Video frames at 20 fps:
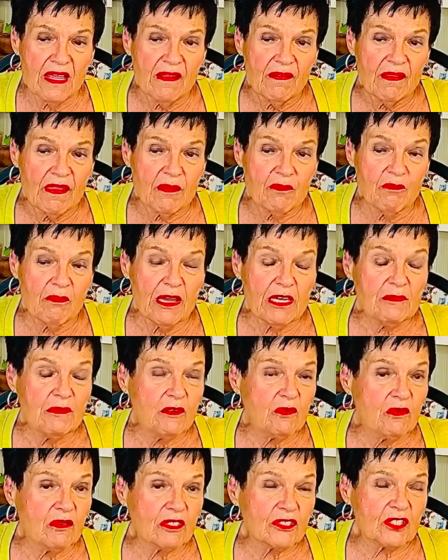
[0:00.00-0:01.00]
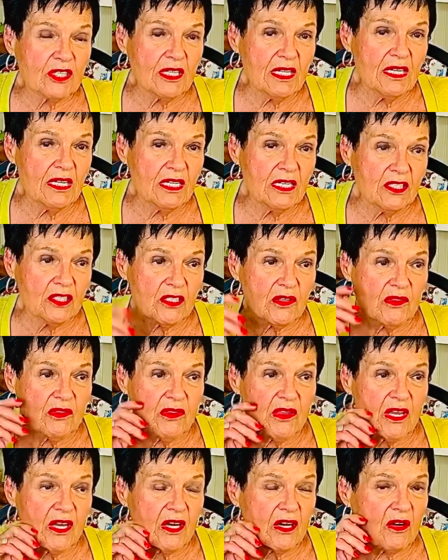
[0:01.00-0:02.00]
that maybe will change
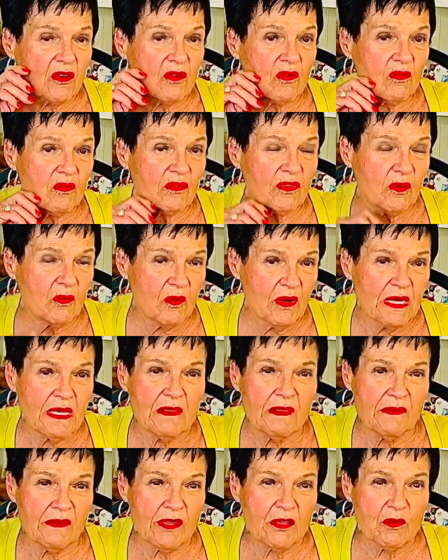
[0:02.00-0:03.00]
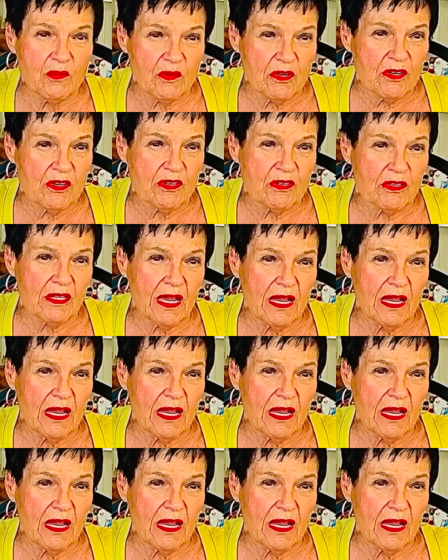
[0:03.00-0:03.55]
the way that they work.